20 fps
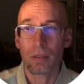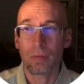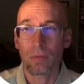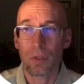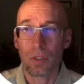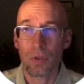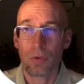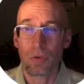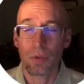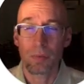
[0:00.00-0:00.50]

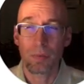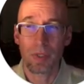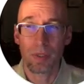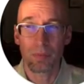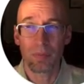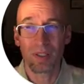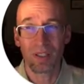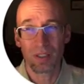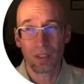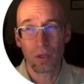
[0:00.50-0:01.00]
which would be
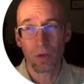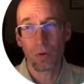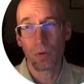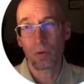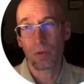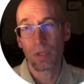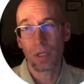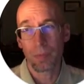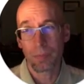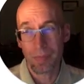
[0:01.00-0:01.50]

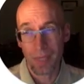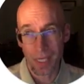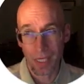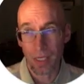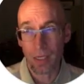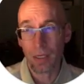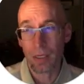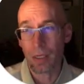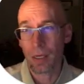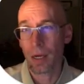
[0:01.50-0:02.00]
below a
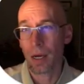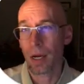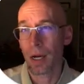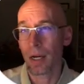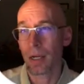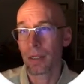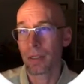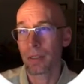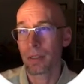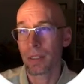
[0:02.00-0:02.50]
B
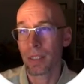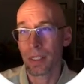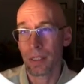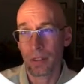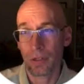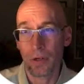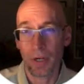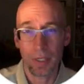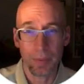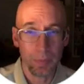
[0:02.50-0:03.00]
in the
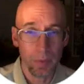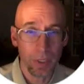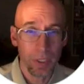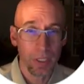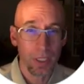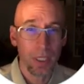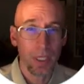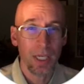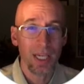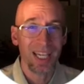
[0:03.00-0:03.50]
grade
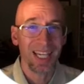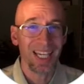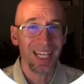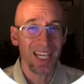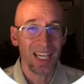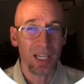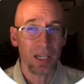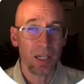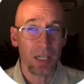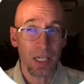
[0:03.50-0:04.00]
book,
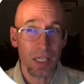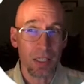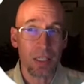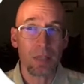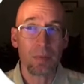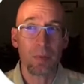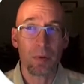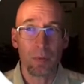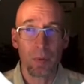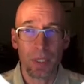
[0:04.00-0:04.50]
it needs
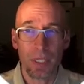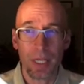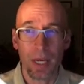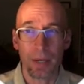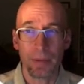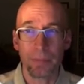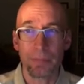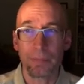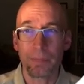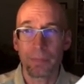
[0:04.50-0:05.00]
to be
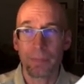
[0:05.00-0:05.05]
redone.